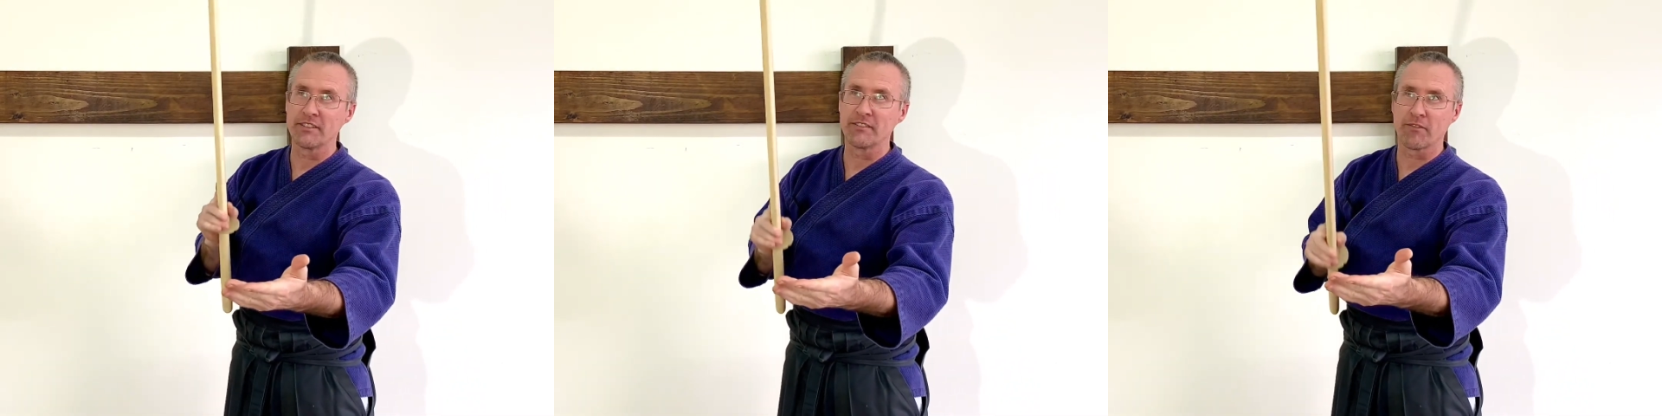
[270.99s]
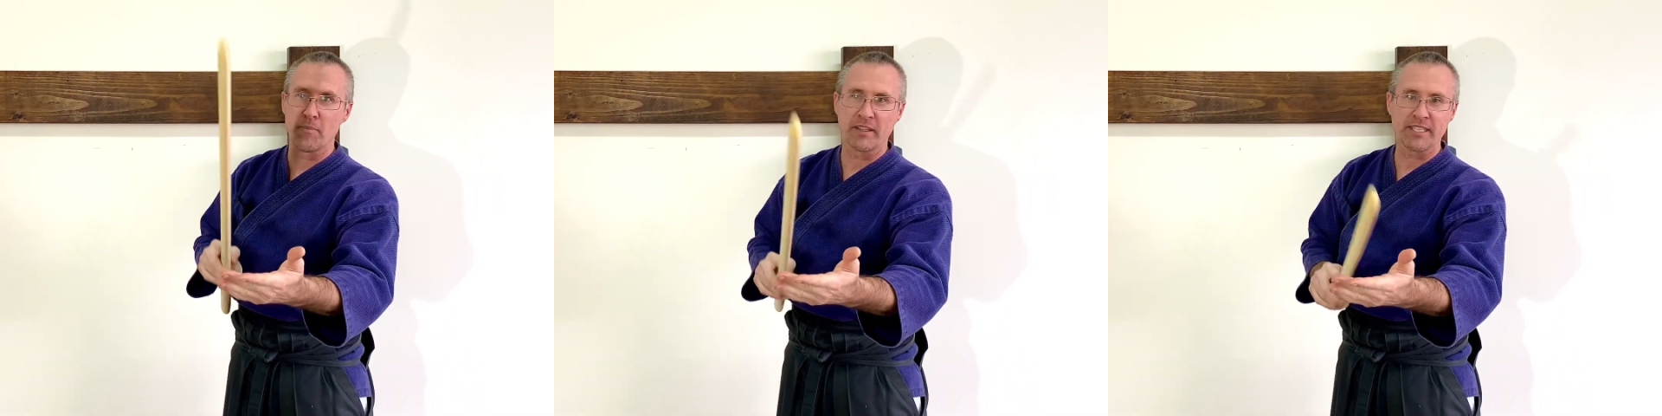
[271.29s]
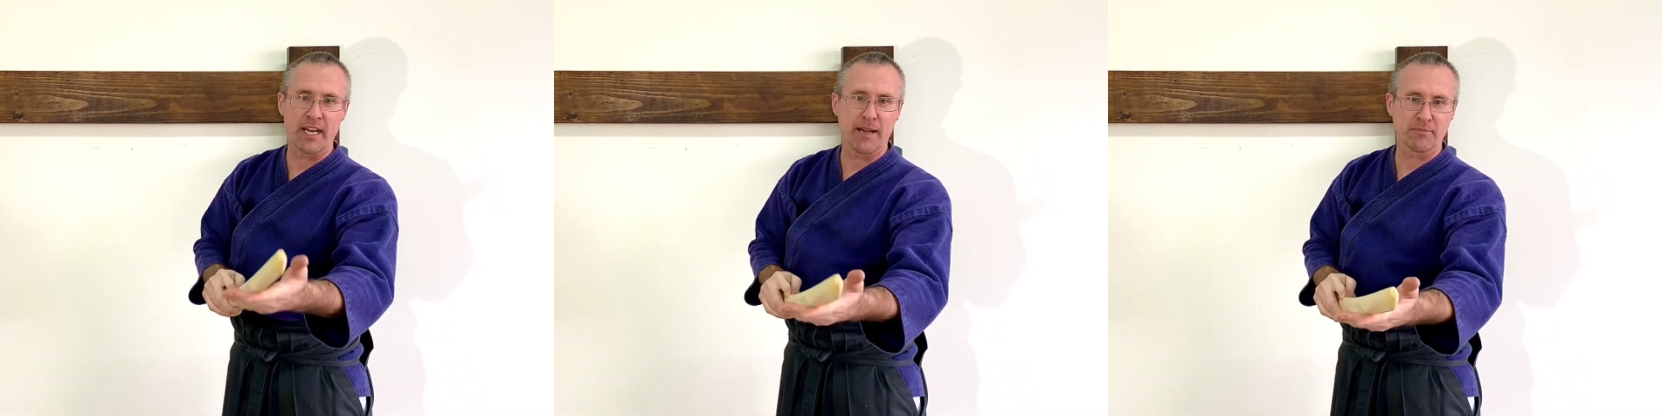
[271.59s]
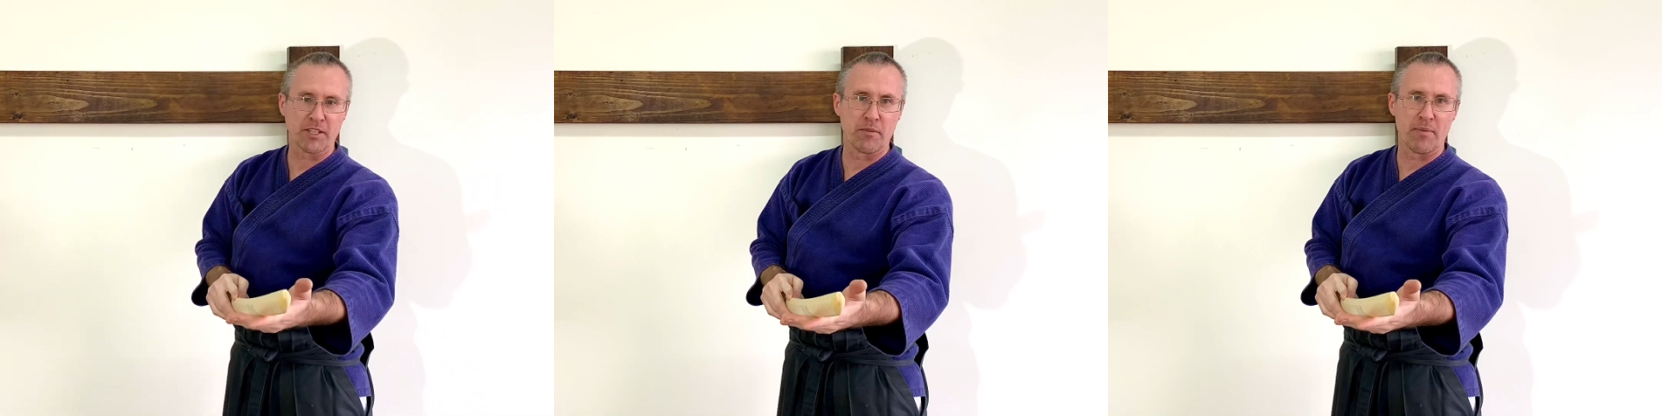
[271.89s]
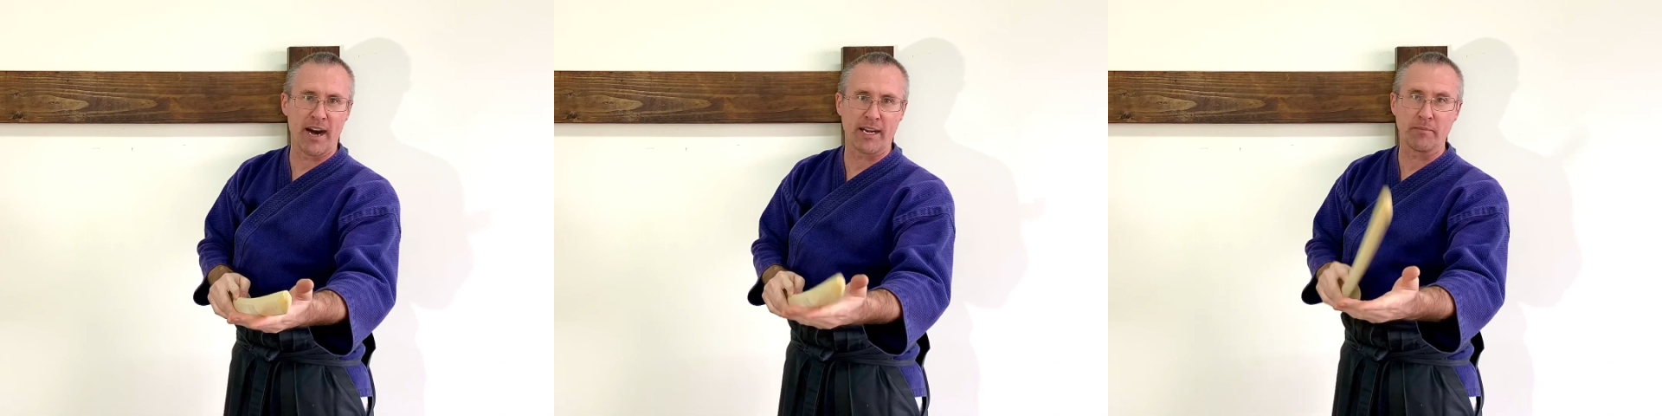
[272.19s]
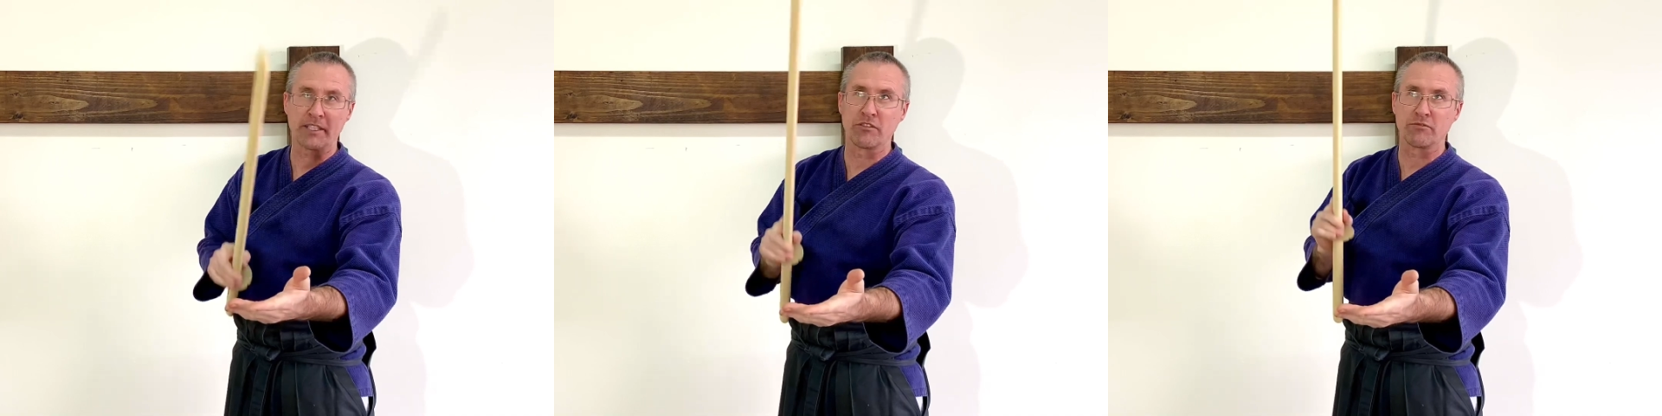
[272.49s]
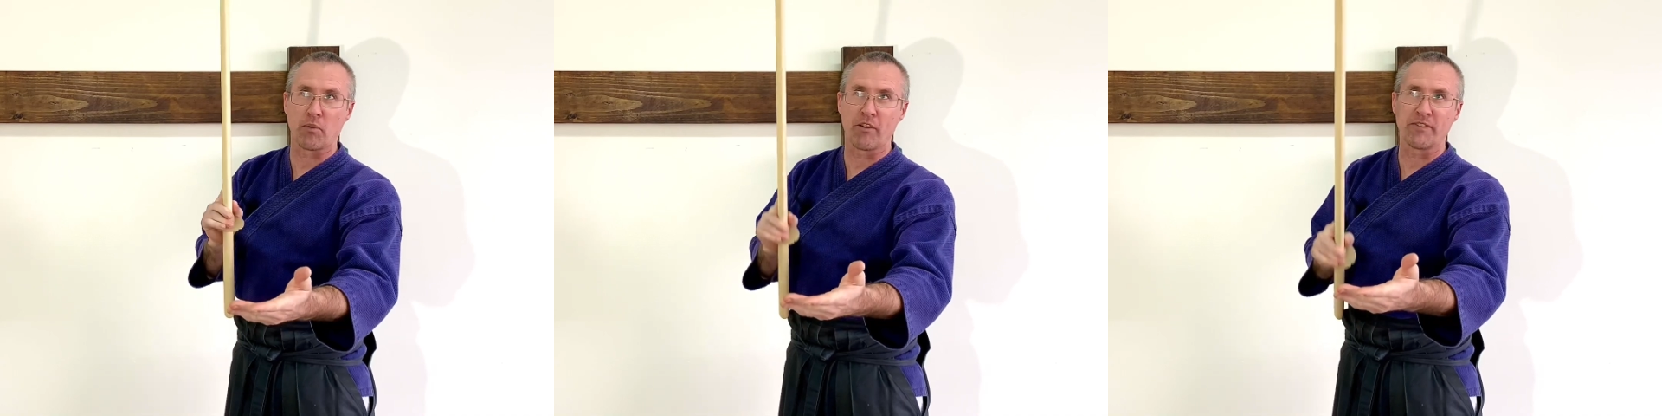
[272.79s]
from the top to the bottom. It goes
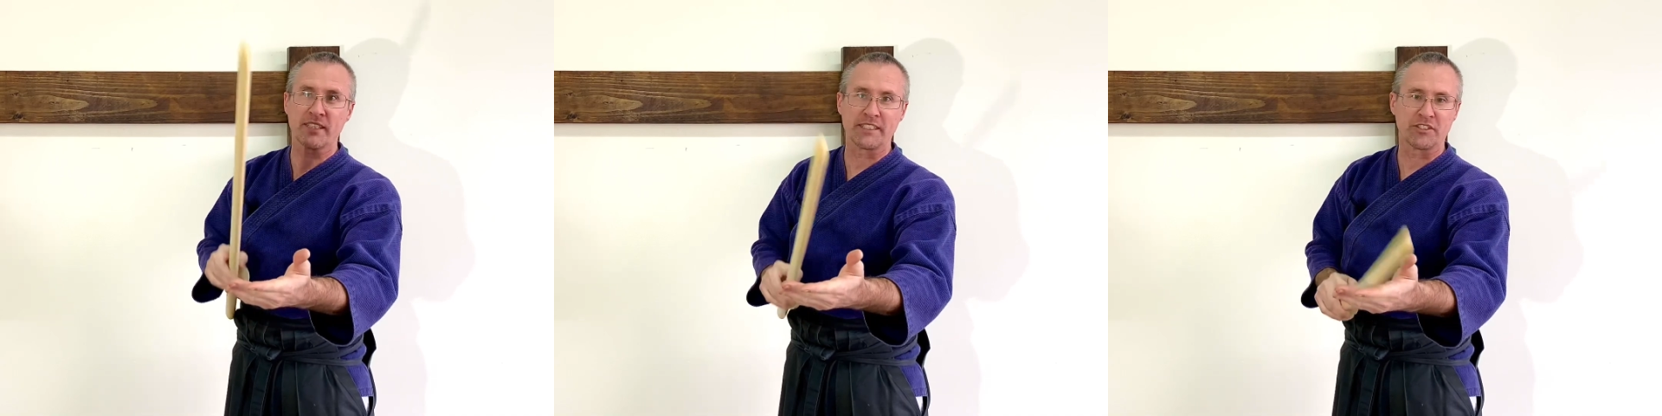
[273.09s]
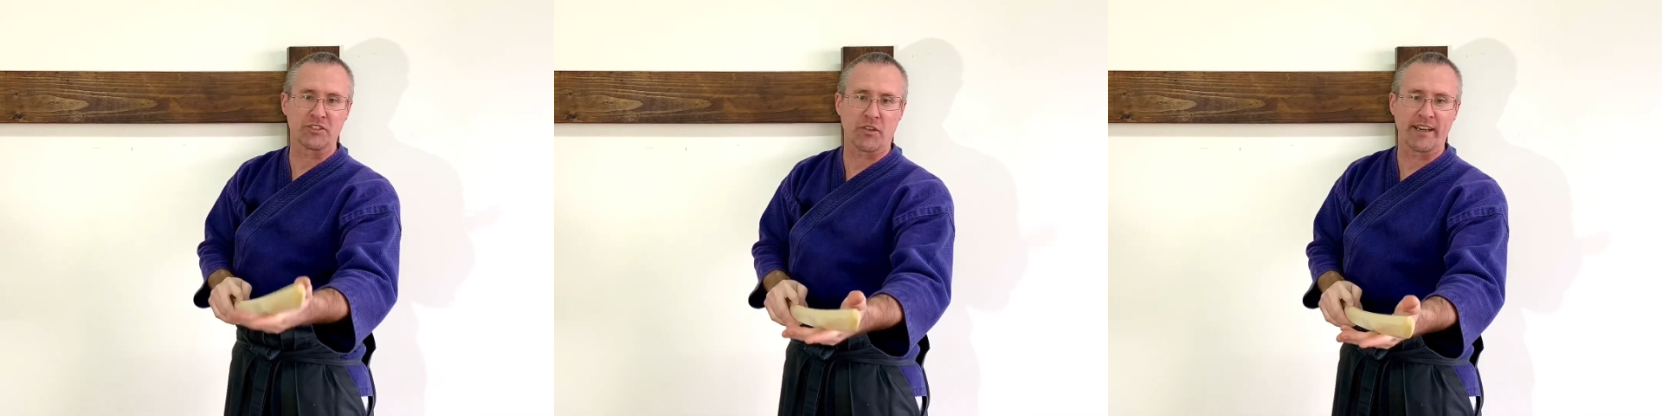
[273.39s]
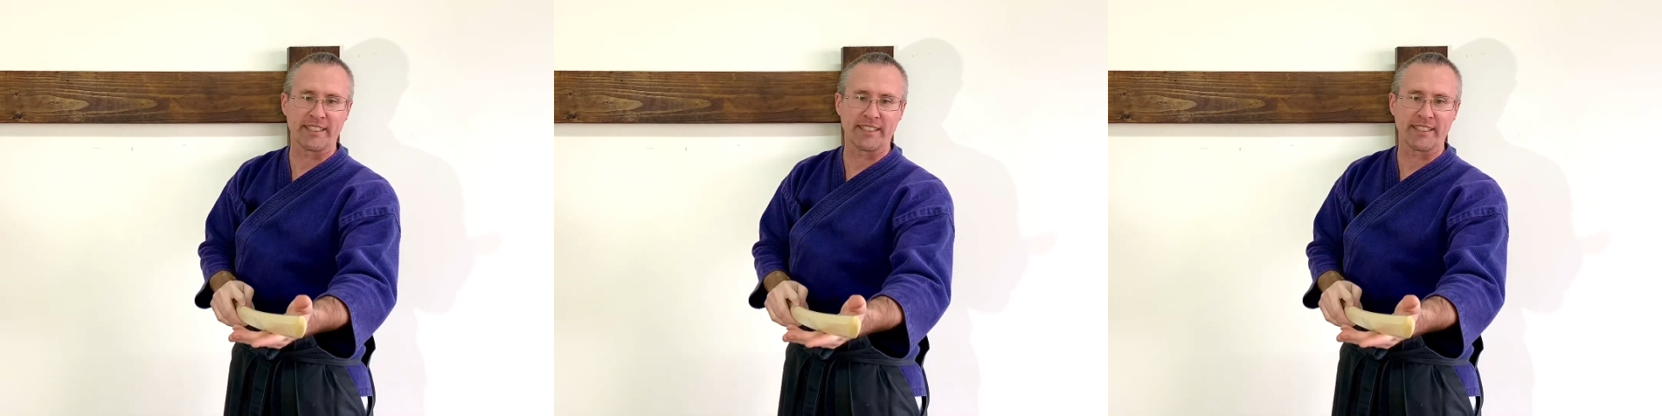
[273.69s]
perfectly straight.